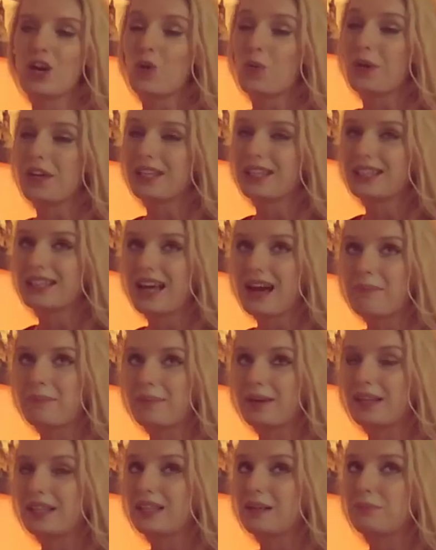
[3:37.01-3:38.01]
waking up
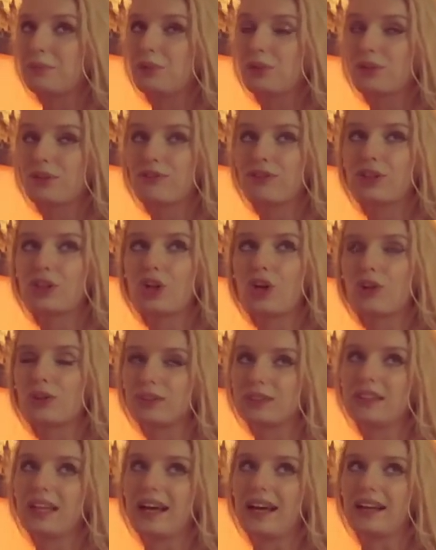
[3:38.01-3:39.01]
in a beautiful
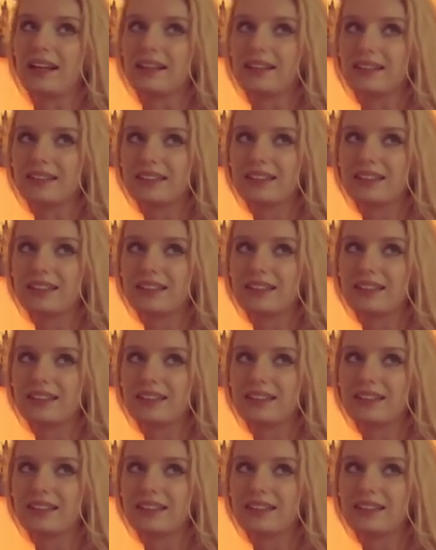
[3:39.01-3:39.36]
hotel,